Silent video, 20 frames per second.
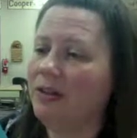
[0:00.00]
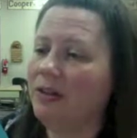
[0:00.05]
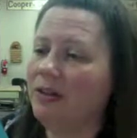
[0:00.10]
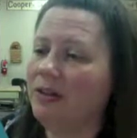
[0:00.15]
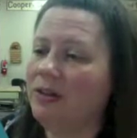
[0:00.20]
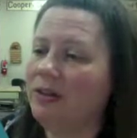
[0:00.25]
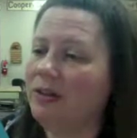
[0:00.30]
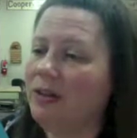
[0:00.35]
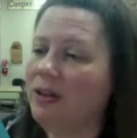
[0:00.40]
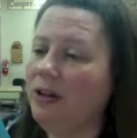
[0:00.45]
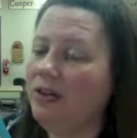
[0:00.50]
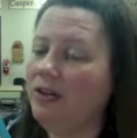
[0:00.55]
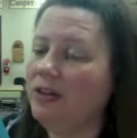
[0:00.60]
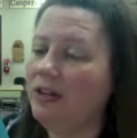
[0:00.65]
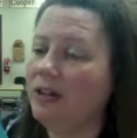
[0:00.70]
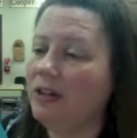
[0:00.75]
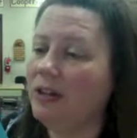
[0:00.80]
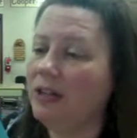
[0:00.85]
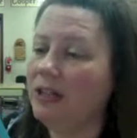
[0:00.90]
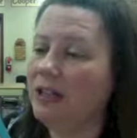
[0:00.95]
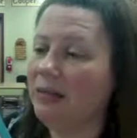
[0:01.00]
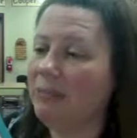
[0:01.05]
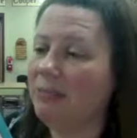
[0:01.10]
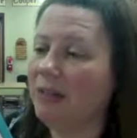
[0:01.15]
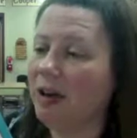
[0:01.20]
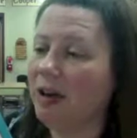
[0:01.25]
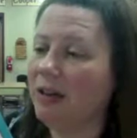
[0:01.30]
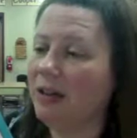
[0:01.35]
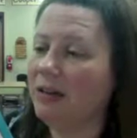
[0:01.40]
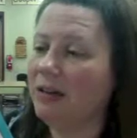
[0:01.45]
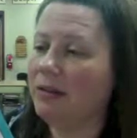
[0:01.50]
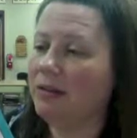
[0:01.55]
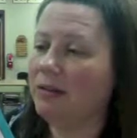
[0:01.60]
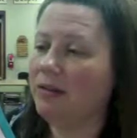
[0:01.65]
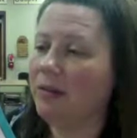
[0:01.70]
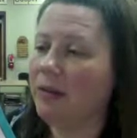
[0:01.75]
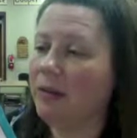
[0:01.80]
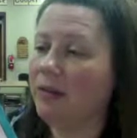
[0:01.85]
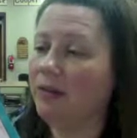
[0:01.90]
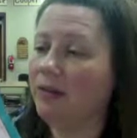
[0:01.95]
Julio took a deep breath.
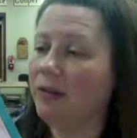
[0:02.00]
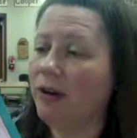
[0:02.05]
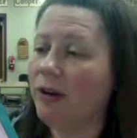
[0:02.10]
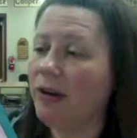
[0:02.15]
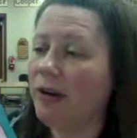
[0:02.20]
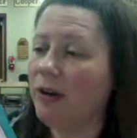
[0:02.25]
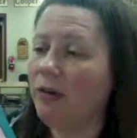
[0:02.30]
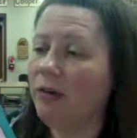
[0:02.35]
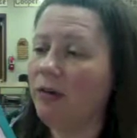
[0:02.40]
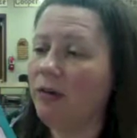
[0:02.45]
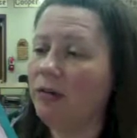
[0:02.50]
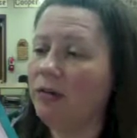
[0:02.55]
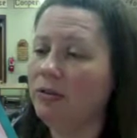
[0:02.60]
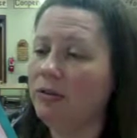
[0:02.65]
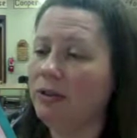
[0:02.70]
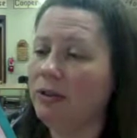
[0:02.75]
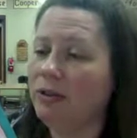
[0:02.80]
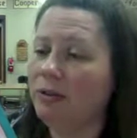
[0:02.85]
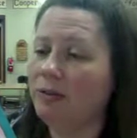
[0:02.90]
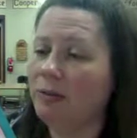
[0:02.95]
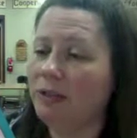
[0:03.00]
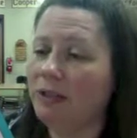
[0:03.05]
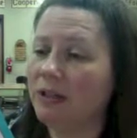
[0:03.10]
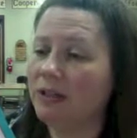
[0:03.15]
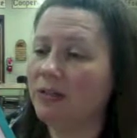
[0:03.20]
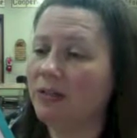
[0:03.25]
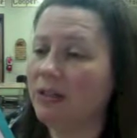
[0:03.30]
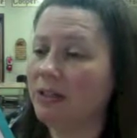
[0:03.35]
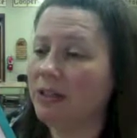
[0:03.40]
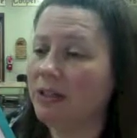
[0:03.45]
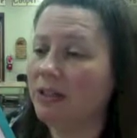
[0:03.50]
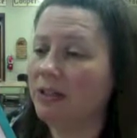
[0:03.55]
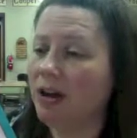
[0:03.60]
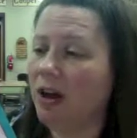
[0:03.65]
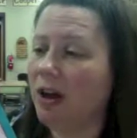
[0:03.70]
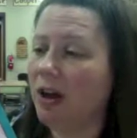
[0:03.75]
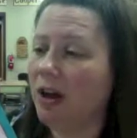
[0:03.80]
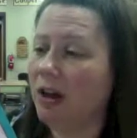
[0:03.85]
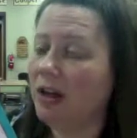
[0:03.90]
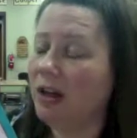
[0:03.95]
If Cricket or Lucas wasn't going to
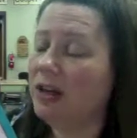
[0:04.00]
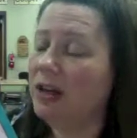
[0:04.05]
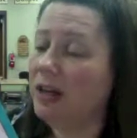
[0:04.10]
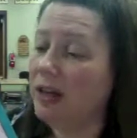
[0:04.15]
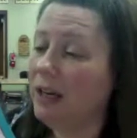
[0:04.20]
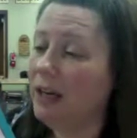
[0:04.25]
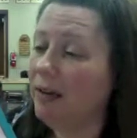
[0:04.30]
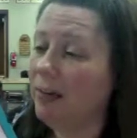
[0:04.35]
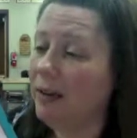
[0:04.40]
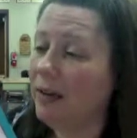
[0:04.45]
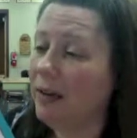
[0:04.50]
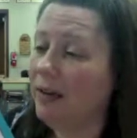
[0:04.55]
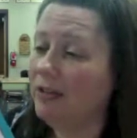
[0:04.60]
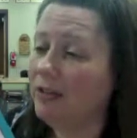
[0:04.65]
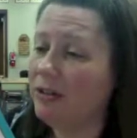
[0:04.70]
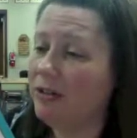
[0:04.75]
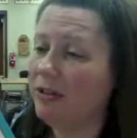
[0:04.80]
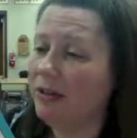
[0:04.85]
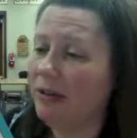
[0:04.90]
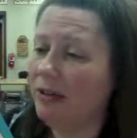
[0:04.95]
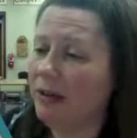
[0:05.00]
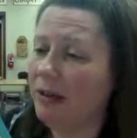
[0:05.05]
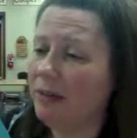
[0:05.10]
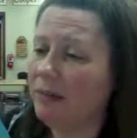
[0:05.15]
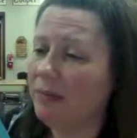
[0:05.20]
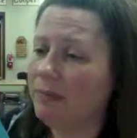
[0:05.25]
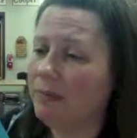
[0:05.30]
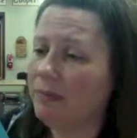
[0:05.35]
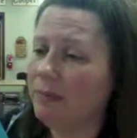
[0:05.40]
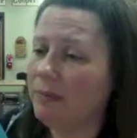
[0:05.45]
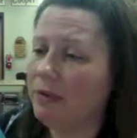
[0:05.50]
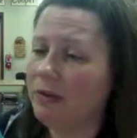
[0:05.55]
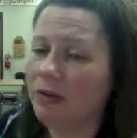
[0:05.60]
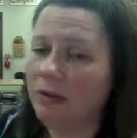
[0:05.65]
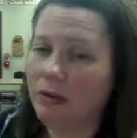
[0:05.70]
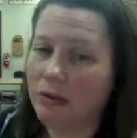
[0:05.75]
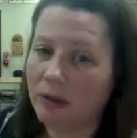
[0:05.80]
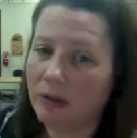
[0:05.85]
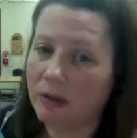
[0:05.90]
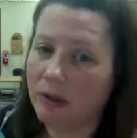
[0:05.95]
talk, he would have to do it.
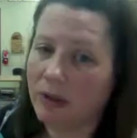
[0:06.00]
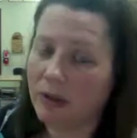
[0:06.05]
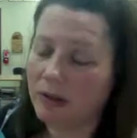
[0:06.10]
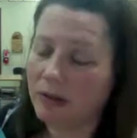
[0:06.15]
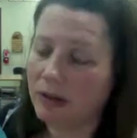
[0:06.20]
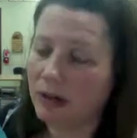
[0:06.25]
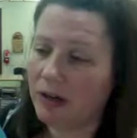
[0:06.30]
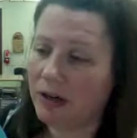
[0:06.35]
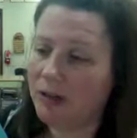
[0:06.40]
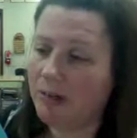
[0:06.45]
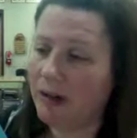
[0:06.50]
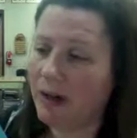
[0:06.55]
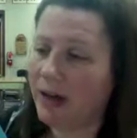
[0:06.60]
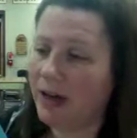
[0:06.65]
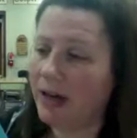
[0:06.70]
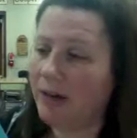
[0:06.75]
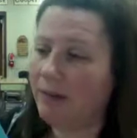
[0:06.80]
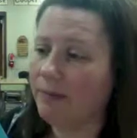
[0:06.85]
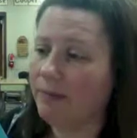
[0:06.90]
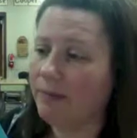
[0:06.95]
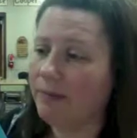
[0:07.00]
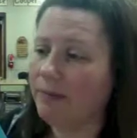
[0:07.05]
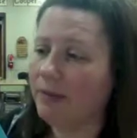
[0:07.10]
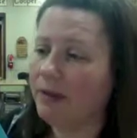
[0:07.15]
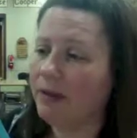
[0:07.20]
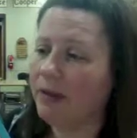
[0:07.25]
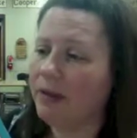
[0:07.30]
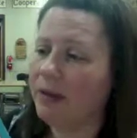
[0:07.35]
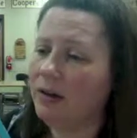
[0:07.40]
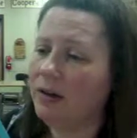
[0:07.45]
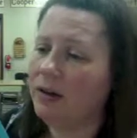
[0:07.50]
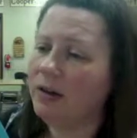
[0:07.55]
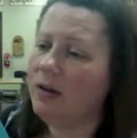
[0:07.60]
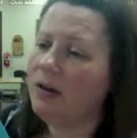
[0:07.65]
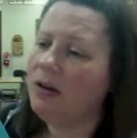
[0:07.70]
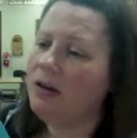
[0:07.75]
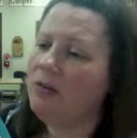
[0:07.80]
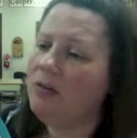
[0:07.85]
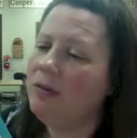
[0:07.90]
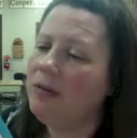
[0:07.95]
Julio started right in.
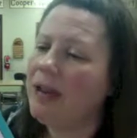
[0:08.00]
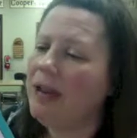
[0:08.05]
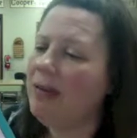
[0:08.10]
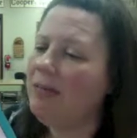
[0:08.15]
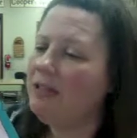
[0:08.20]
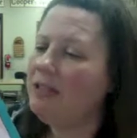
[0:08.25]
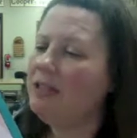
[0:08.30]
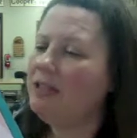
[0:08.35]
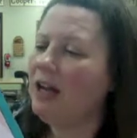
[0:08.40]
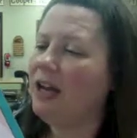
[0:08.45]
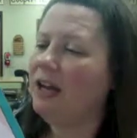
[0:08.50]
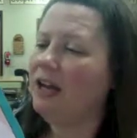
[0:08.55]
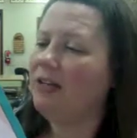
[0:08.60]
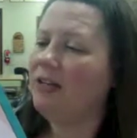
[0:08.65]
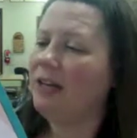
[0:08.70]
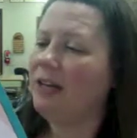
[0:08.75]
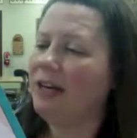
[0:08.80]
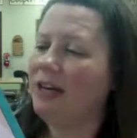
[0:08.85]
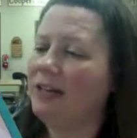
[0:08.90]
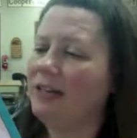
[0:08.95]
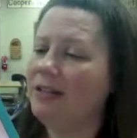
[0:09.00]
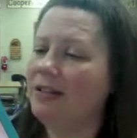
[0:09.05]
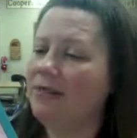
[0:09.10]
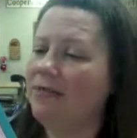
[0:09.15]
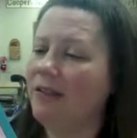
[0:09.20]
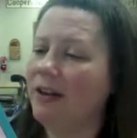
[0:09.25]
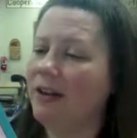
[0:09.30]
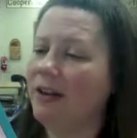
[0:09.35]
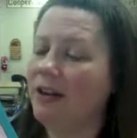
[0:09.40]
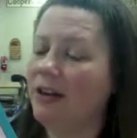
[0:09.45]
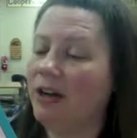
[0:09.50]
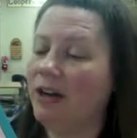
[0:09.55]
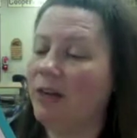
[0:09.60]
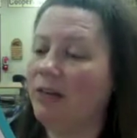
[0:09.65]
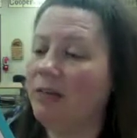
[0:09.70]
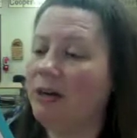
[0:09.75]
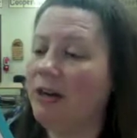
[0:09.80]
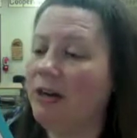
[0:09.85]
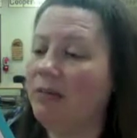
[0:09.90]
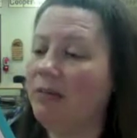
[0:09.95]
"We came to tell you that it isn't fair that no
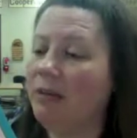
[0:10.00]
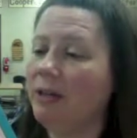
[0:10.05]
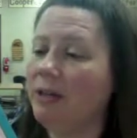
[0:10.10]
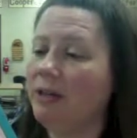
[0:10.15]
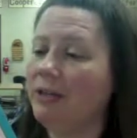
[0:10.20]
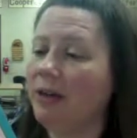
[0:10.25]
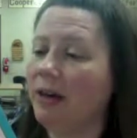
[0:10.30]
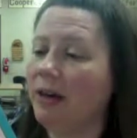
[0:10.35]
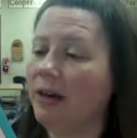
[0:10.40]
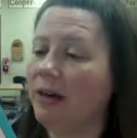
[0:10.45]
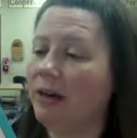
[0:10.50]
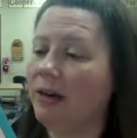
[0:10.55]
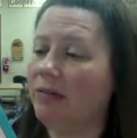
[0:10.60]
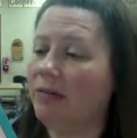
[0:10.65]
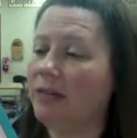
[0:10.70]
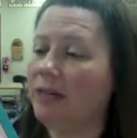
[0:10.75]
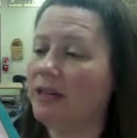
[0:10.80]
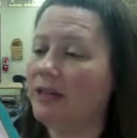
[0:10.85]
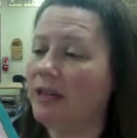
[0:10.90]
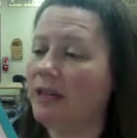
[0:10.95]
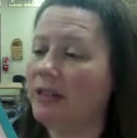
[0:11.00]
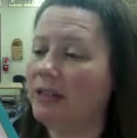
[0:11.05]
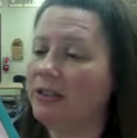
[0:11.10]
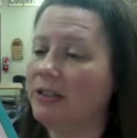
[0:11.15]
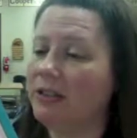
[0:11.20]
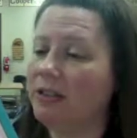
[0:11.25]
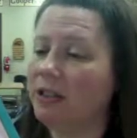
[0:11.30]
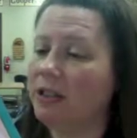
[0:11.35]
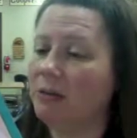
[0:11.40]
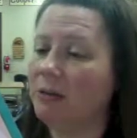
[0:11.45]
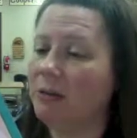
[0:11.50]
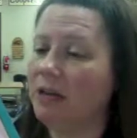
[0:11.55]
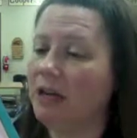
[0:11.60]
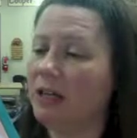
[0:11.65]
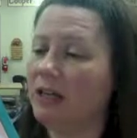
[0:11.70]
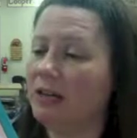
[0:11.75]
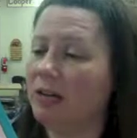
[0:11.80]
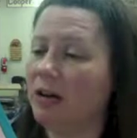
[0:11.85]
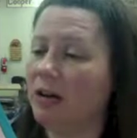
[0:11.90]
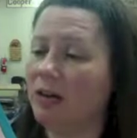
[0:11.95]
one can play soccer at recess just
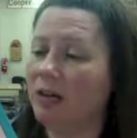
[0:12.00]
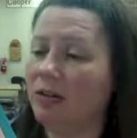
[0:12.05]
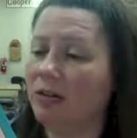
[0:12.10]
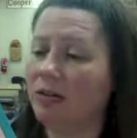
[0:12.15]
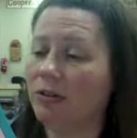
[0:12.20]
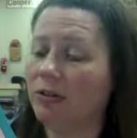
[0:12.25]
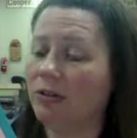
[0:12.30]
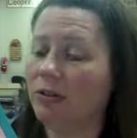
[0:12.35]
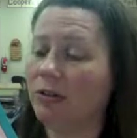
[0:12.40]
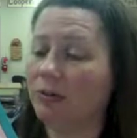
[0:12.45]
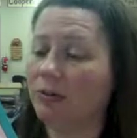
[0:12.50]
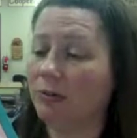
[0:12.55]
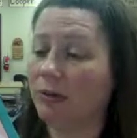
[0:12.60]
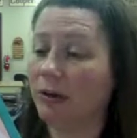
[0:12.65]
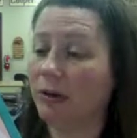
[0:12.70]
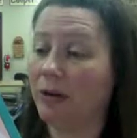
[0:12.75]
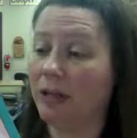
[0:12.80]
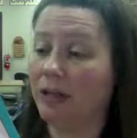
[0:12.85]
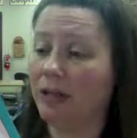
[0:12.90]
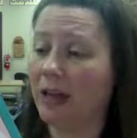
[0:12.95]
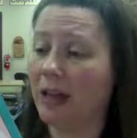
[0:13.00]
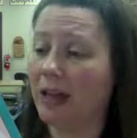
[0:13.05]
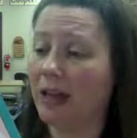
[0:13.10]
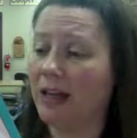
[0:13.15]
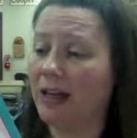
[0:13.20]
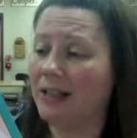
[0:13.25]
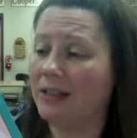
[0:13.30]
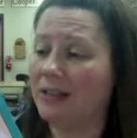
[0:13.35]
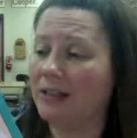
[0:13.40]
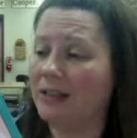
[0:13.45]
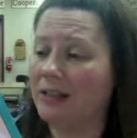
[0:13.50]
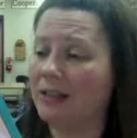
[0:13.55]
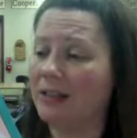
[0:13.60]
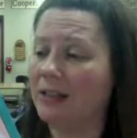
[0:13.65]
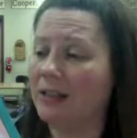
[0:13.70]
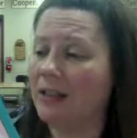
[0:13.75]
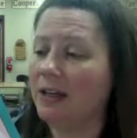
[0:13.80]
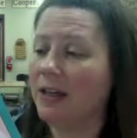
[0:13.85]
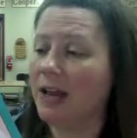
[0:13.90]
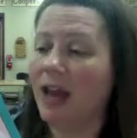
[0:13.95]
because Arthur Lewis broke his eyeglasses.
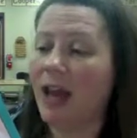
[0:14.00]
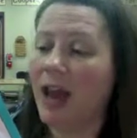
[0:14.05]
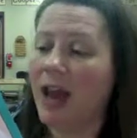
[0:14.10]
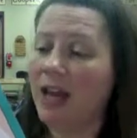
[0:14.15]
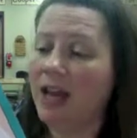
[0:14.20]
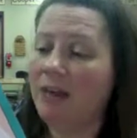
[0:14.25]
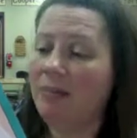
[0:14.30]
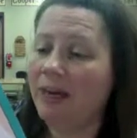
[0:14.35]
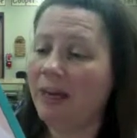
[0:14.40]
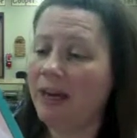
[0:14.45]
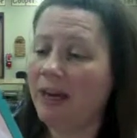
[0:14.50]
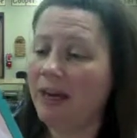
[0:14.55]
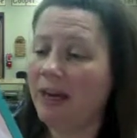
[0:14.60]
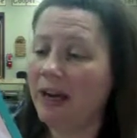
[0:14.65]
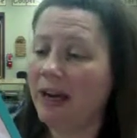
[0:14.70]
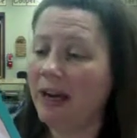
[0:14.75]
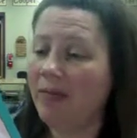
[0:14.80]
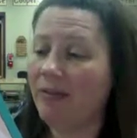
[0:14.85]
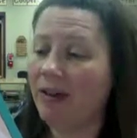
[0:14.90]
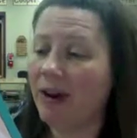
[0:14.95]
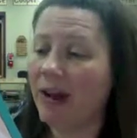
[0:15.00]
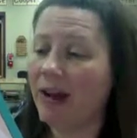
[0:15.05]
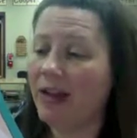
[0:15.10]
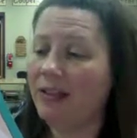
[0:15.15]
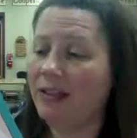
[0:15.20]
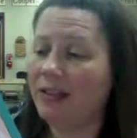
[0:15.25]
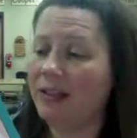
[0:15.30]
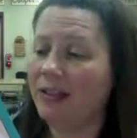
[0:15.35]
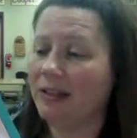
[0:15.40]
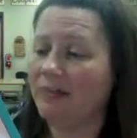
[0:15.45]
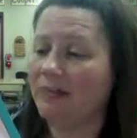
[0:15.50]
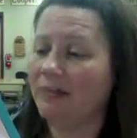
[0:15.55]
Anybody can have an accident.